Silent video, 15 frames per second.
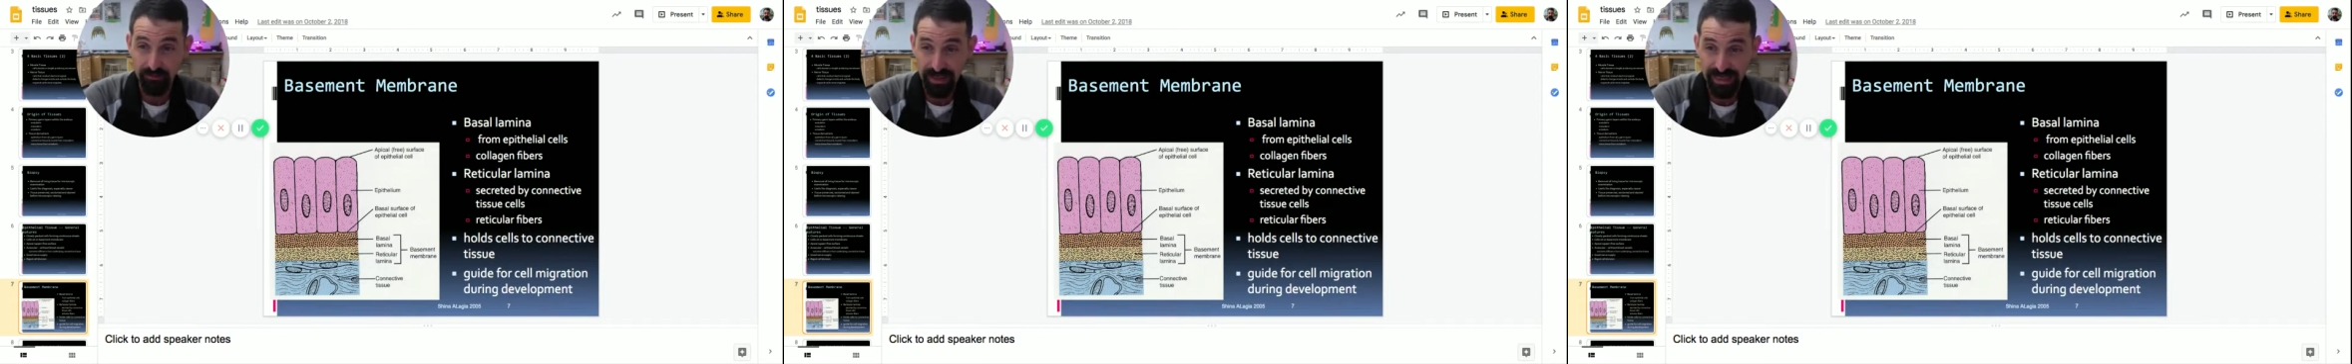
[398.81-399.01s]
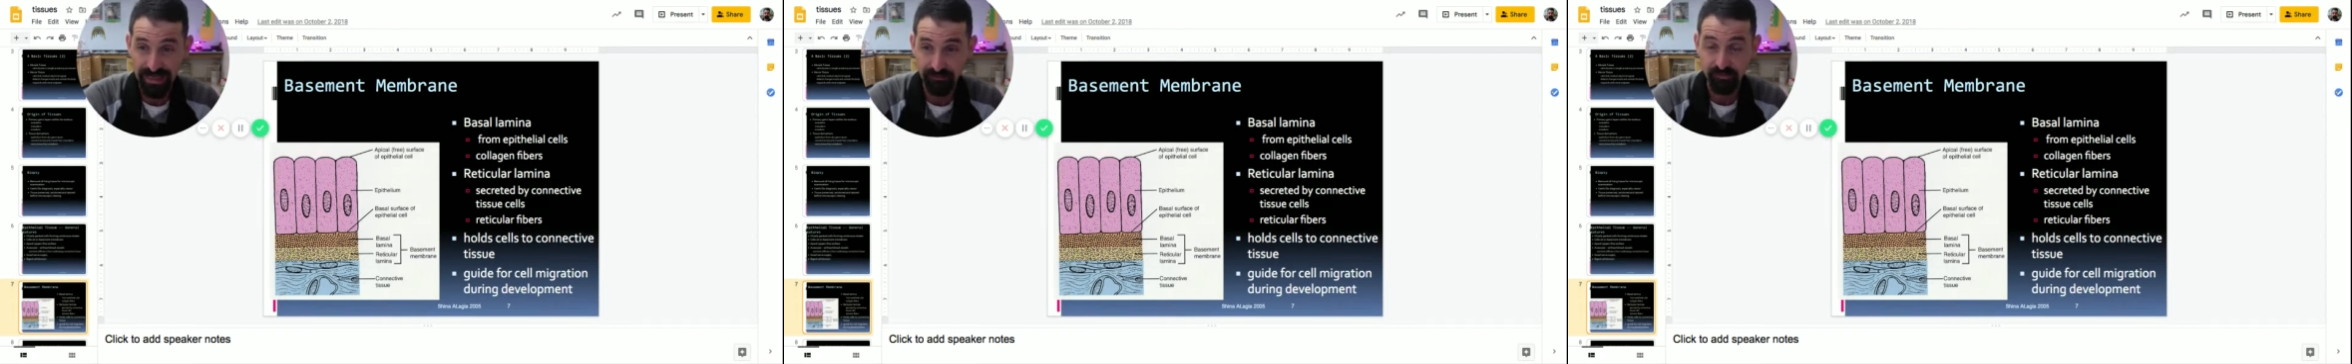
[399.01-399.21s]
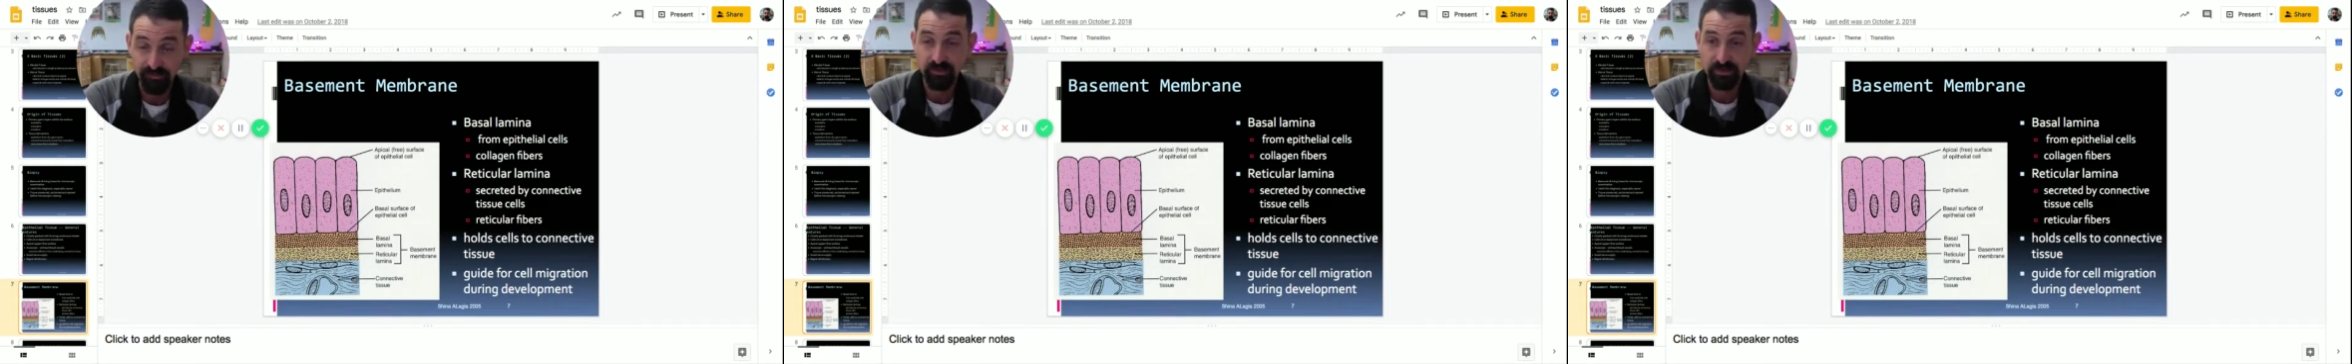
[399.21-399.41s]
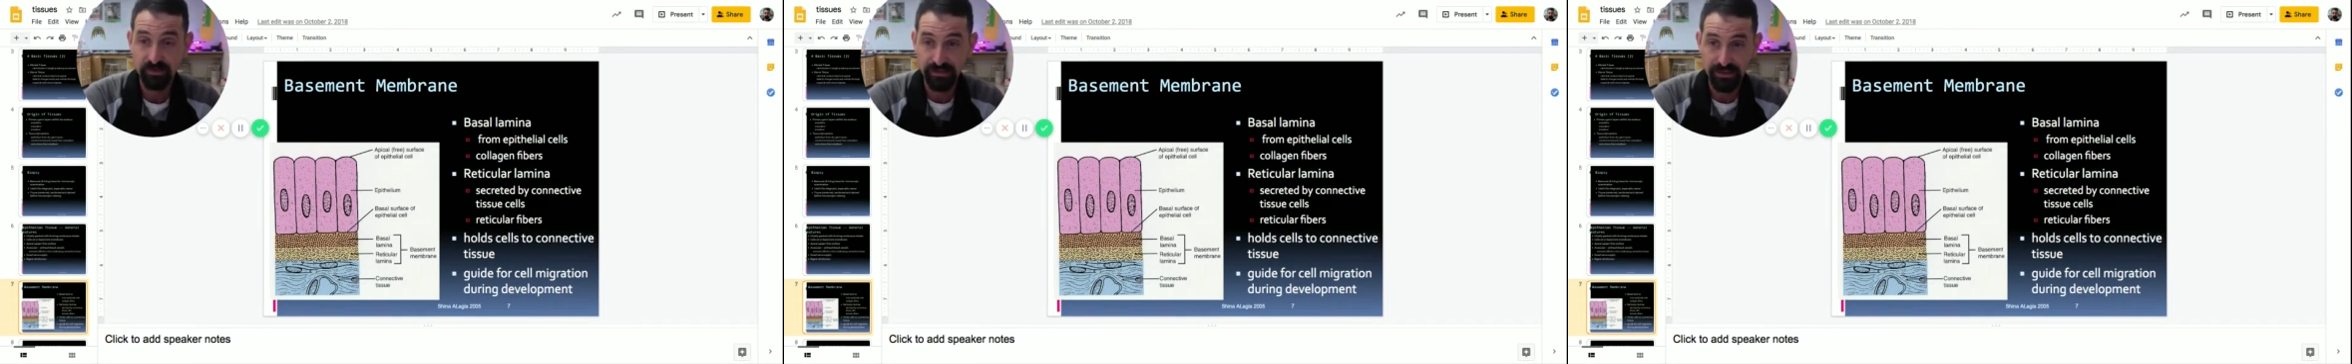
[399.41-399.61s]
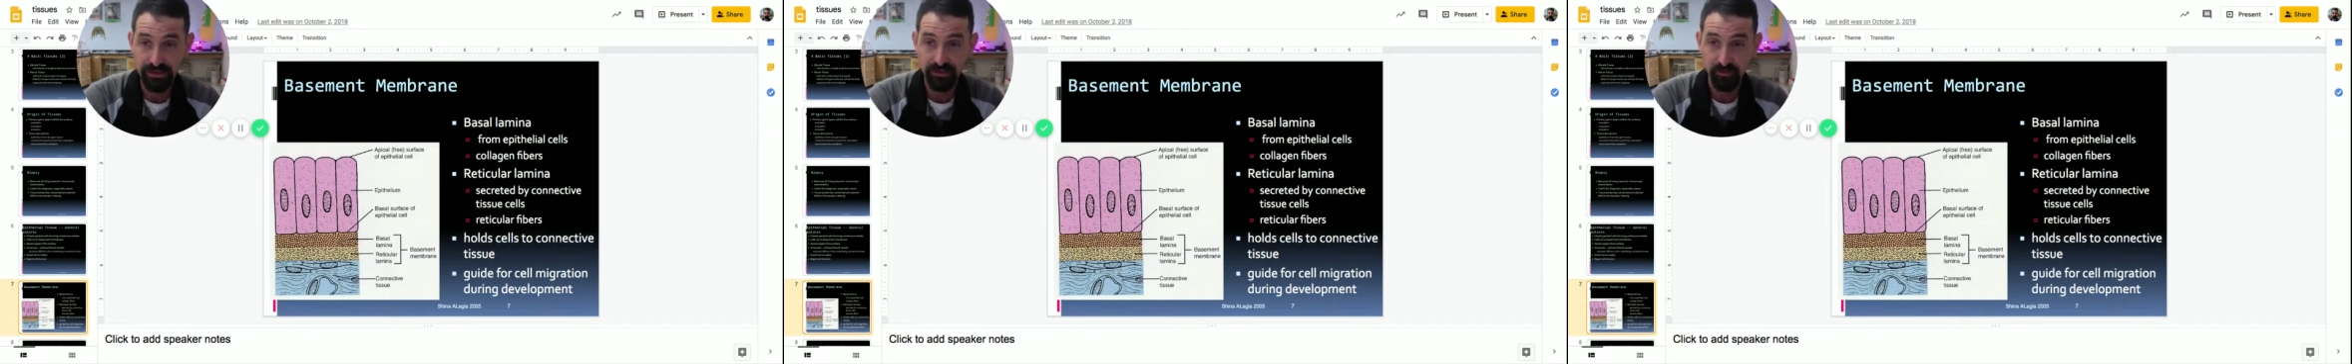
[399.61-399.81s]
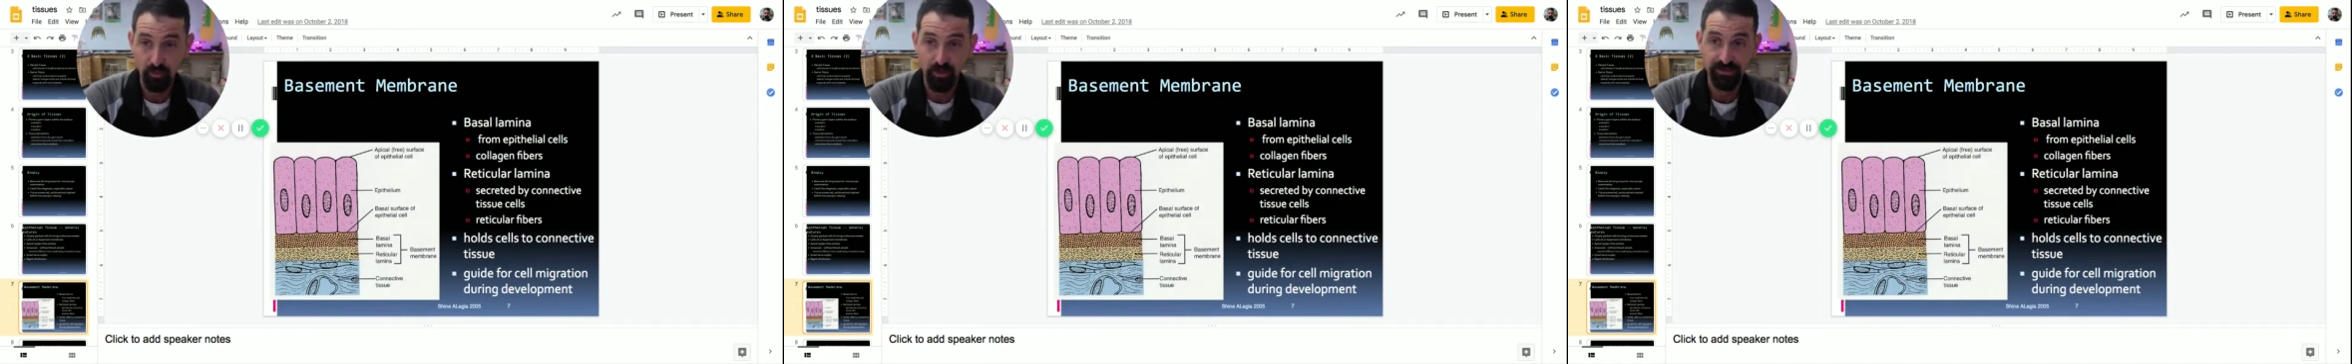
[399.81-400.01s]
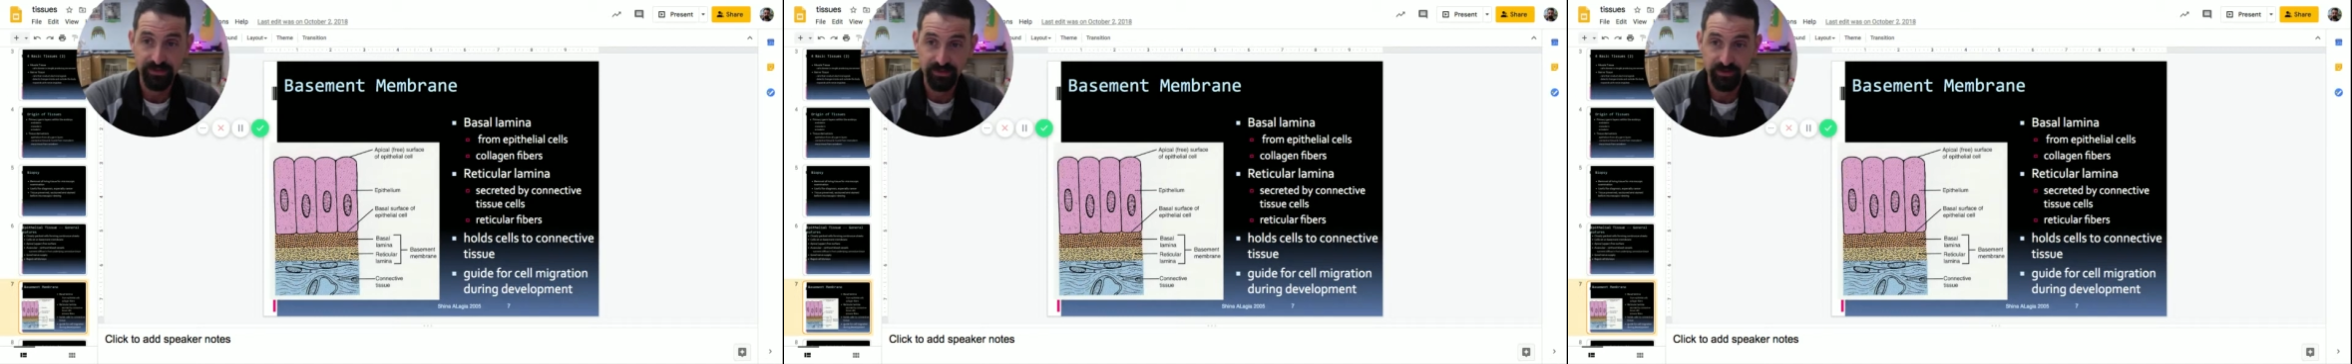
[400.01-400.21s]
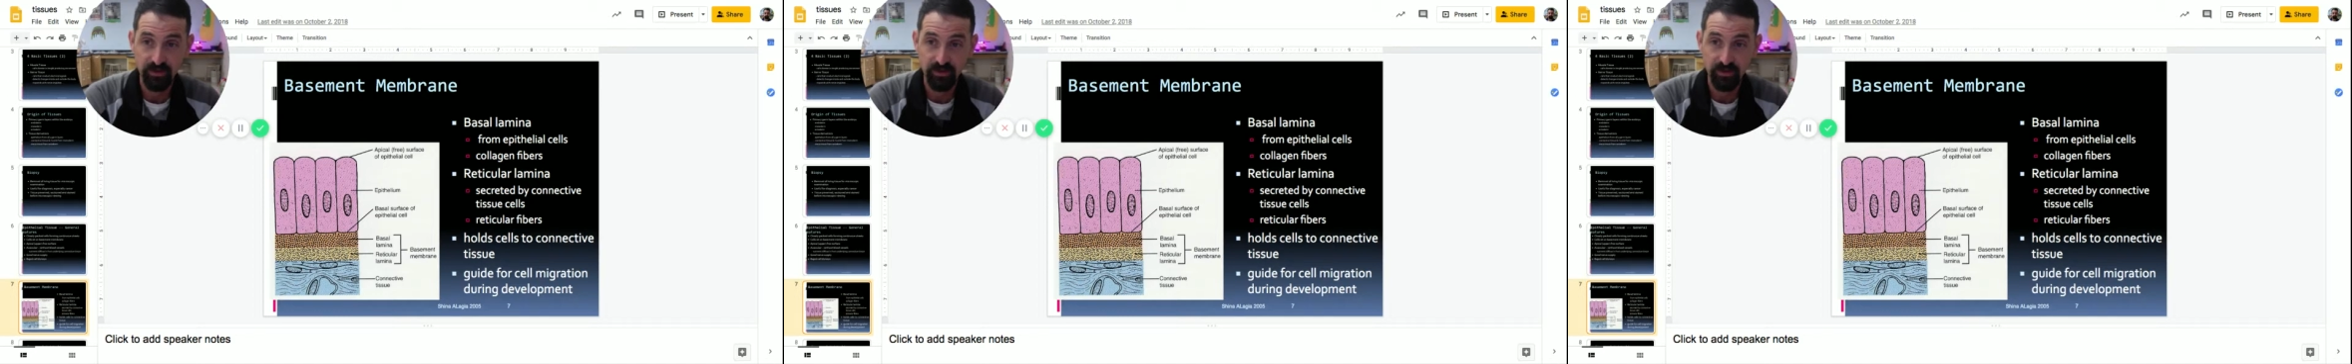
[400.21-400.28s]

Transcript: bad if your skin wasn't